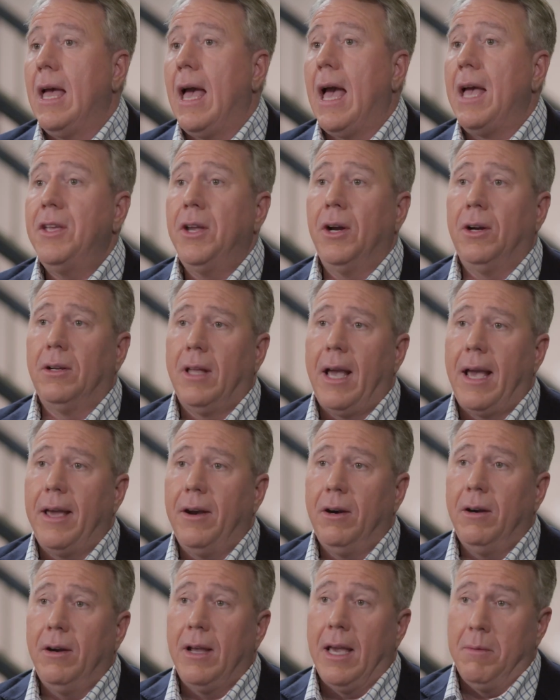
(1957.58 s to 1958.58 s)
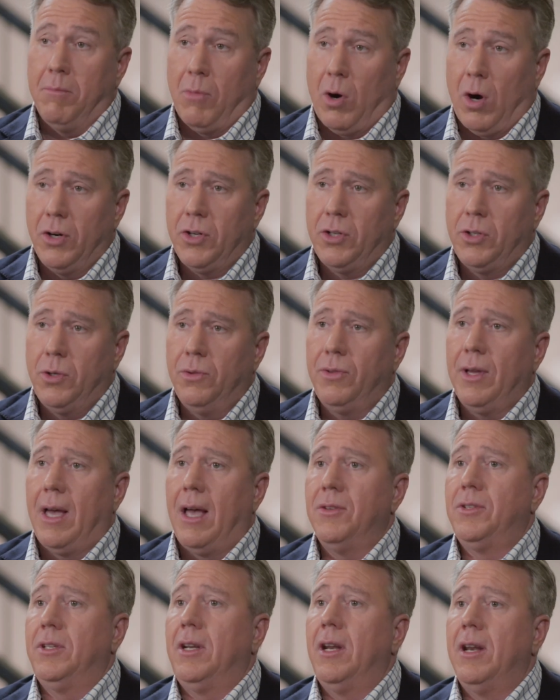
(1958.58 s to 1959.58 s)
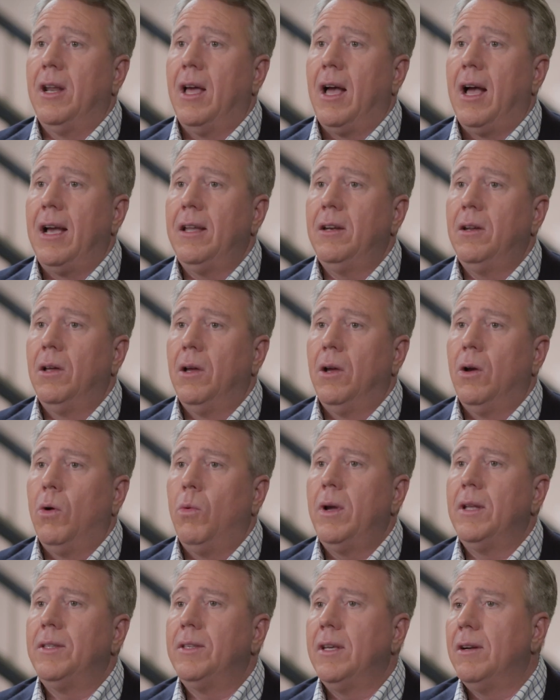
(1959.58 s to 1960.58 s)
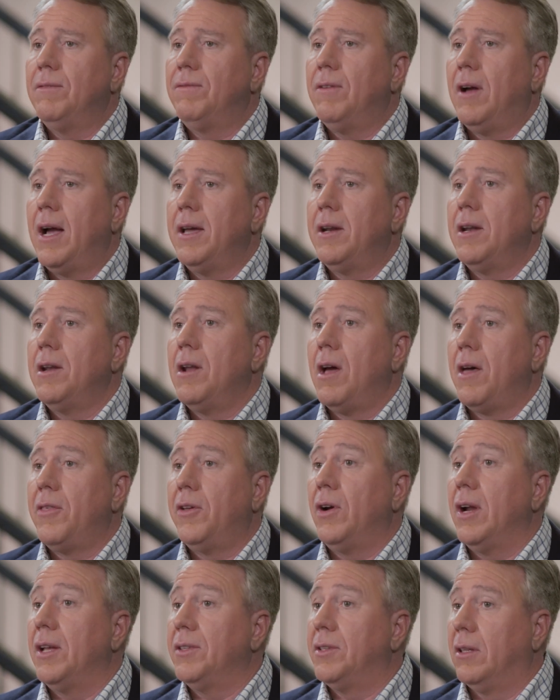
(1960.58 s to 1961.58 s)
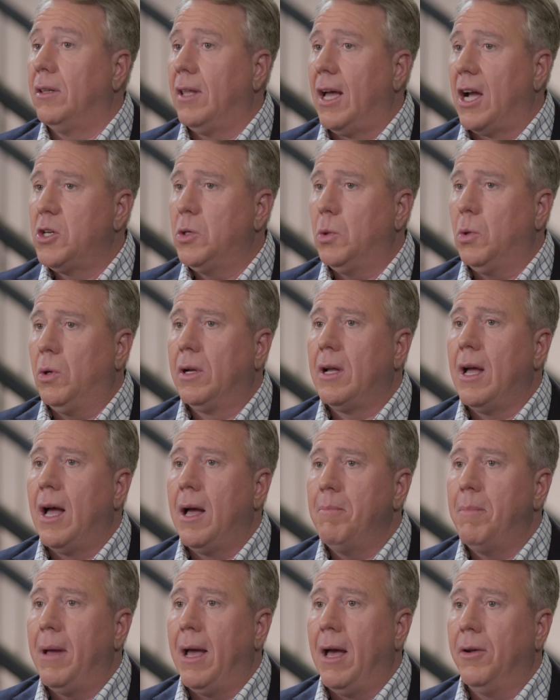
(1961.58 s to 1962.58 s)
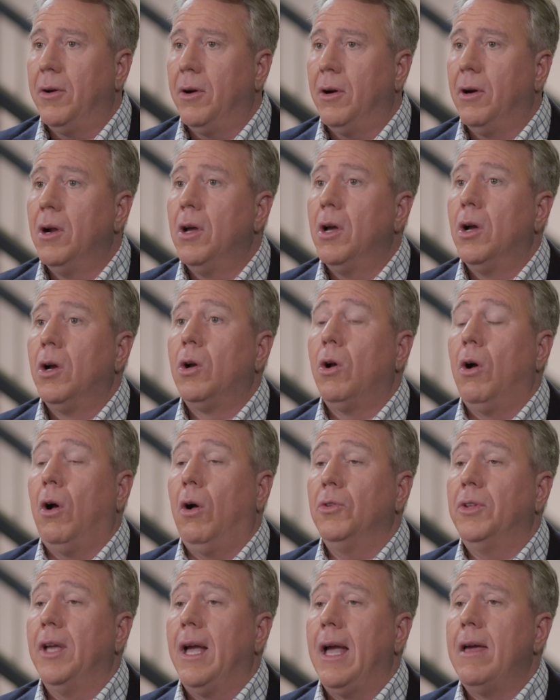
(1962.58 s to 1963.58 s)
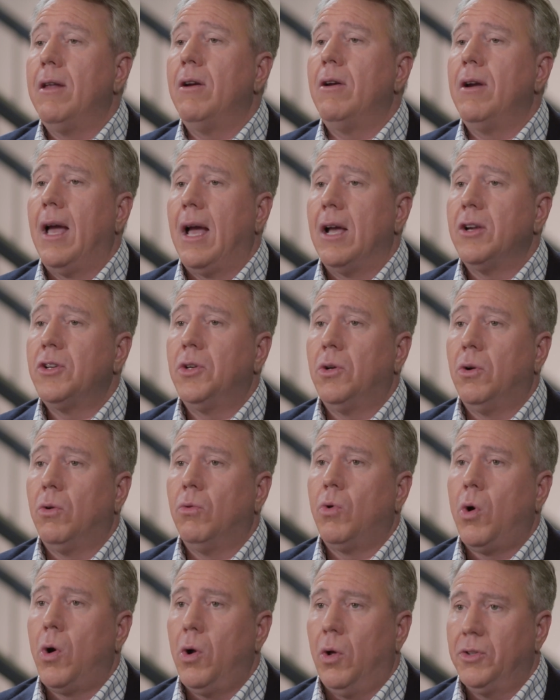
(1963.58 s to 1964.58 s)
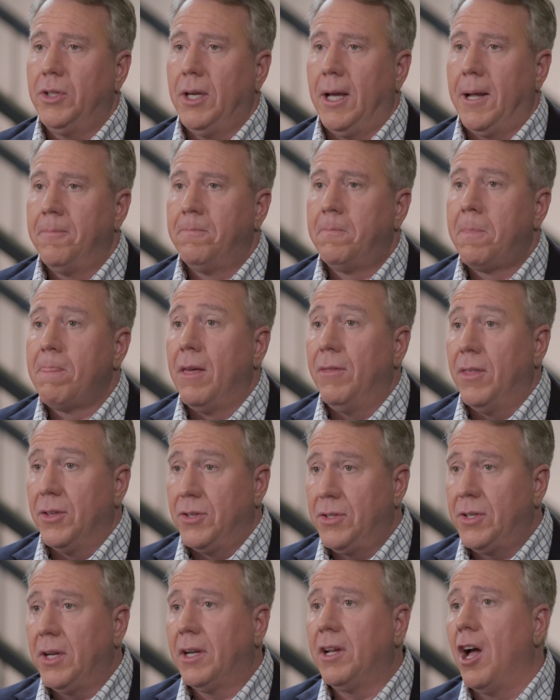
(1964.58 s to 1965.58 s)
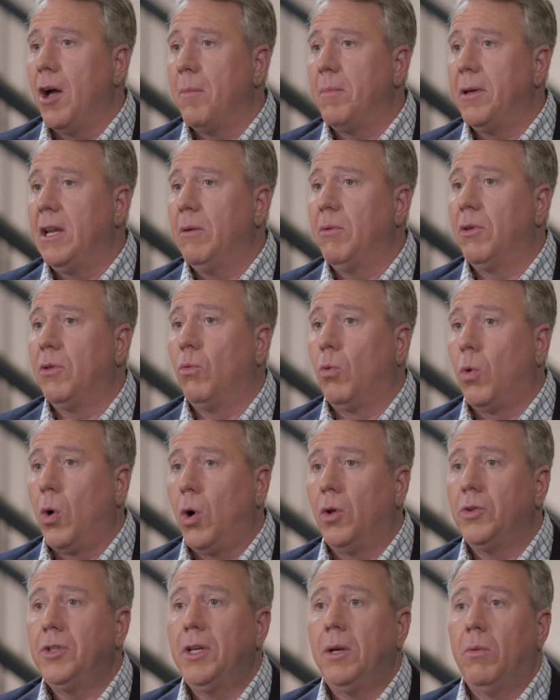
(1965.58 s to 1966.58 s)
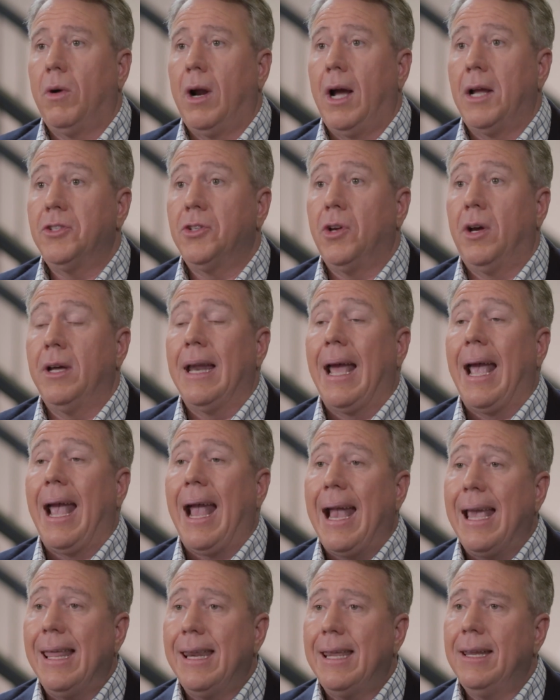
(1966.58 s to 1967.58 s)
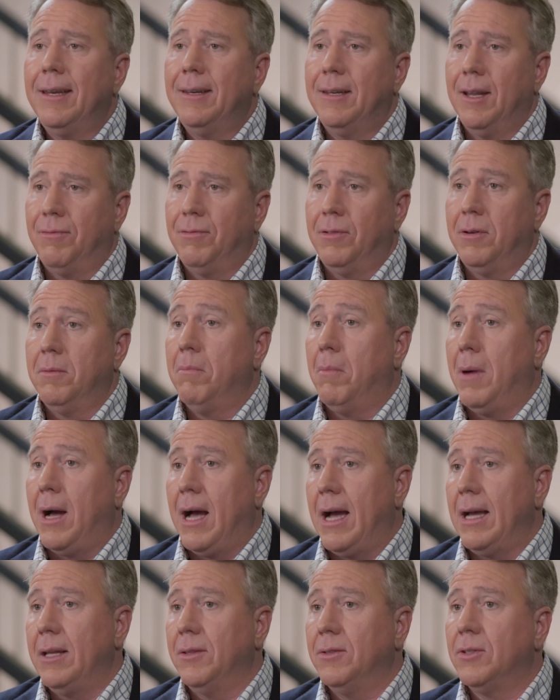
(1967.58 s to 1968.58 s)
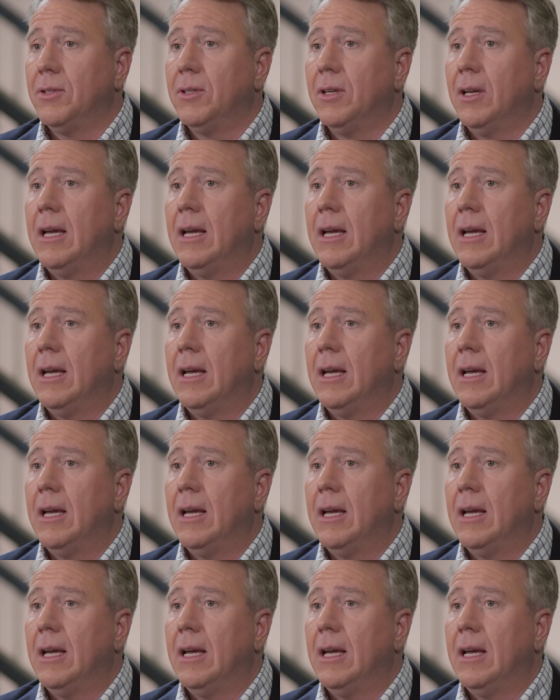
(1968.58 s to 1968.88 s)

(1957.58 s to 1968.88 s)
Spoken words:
A year later, in March 2009, we identified another intellectual compounder called International Royalty. This is a company with royalty rights on 80 different mines.